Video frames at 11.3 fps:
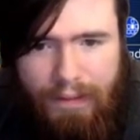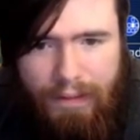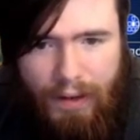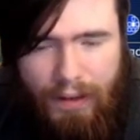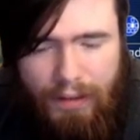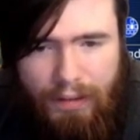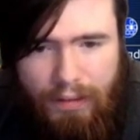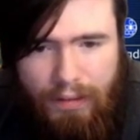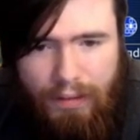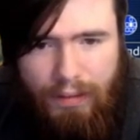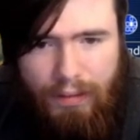Right?
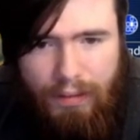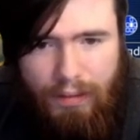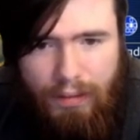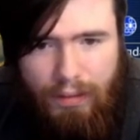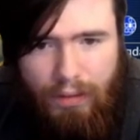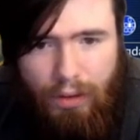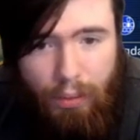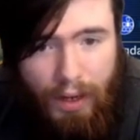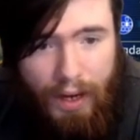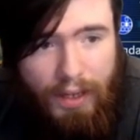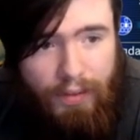You
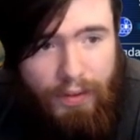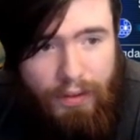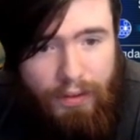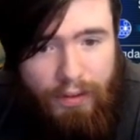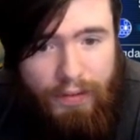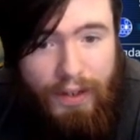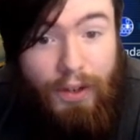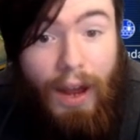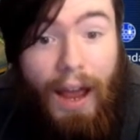wanna activate your effect?